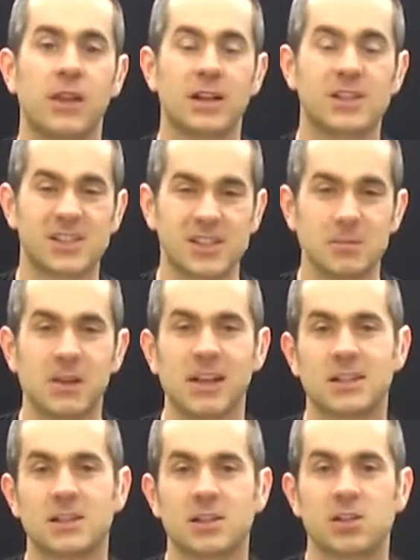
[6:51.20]
that
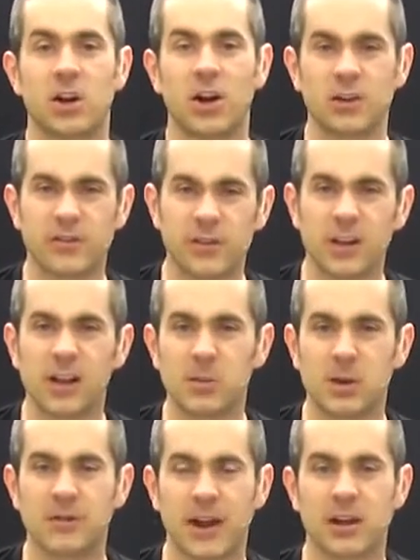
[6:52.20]
simulates the sound for a little
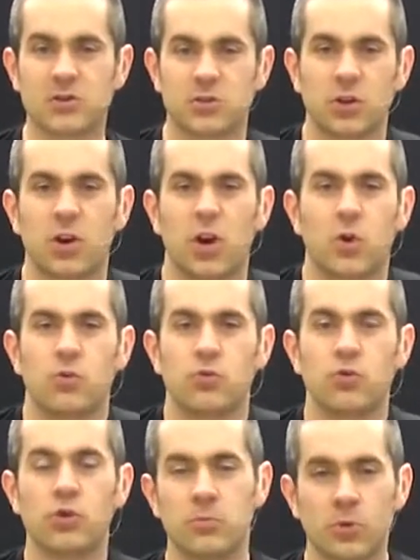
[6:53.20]
bit of extra
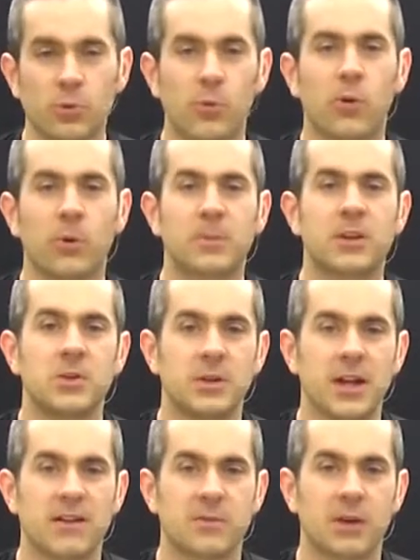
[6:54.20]
room or warmth that you
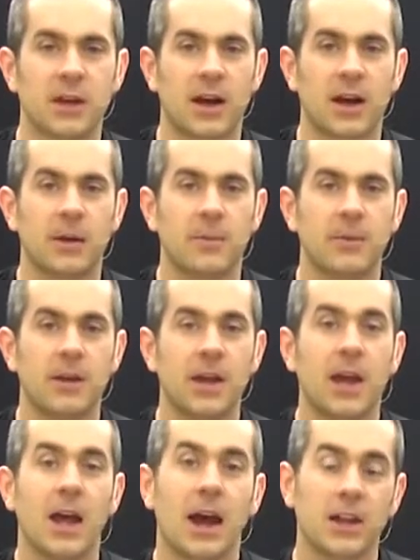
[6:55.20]
would get from a cab.
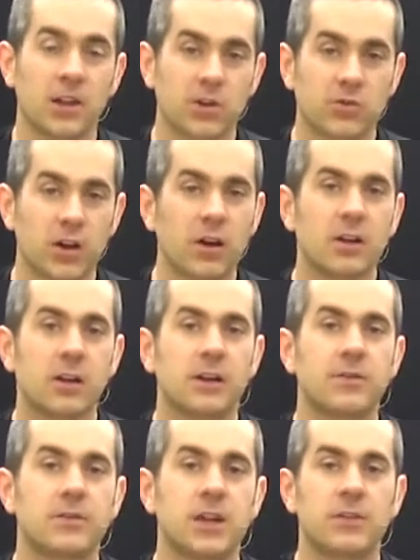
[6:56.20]
And the ground
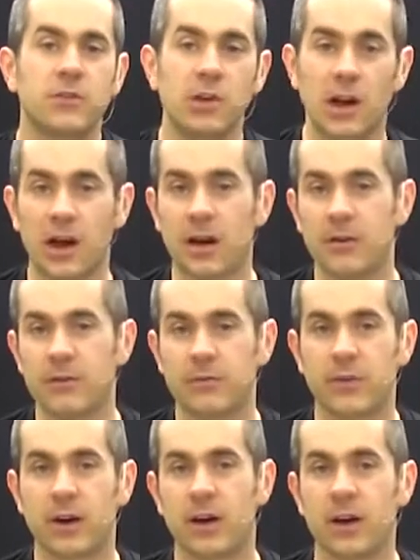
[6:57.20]
lift, if you
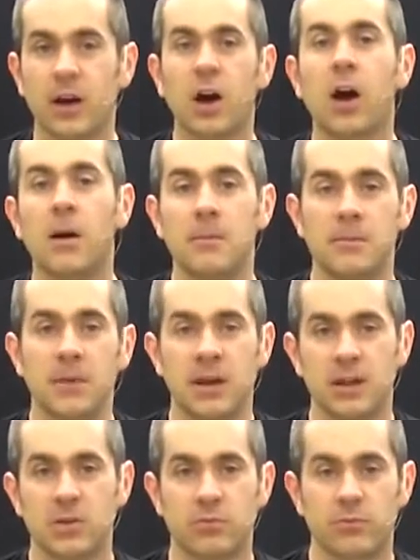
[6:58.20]
have a hum
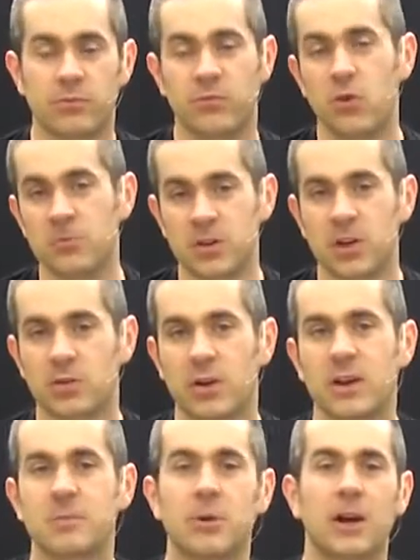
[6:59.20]
in the room that you're
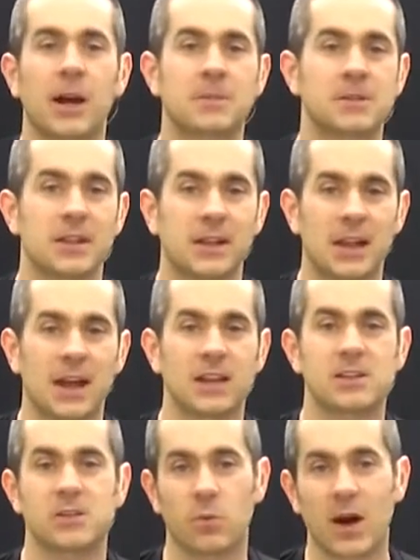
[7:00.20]
in, perhaps the
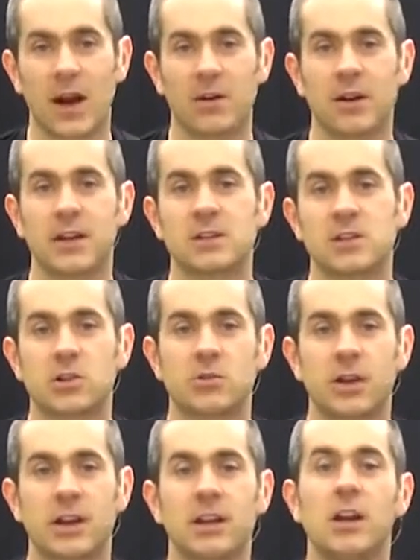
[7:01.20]
lights, the wiring isn't
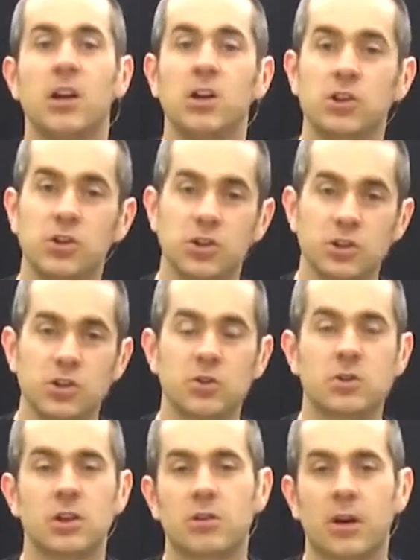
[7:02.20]
great, you can
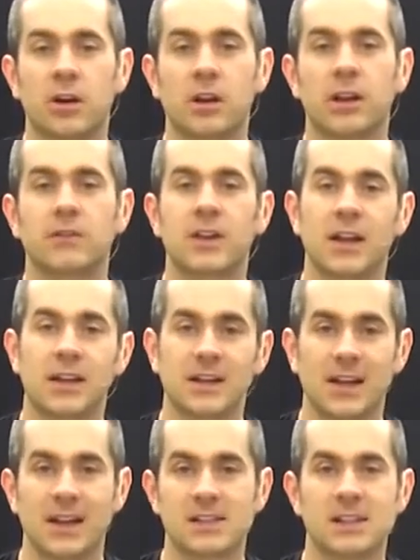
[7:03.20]
use the ground lift and
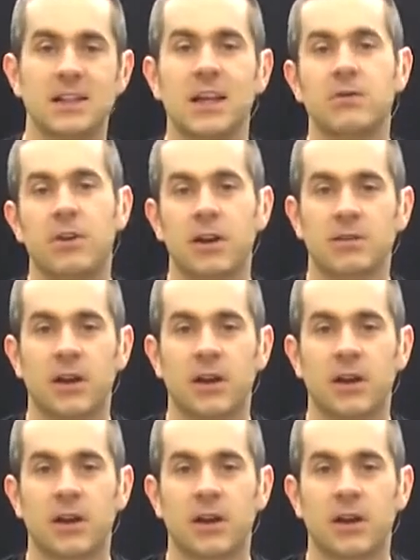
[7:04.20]
it'll instantly get rid of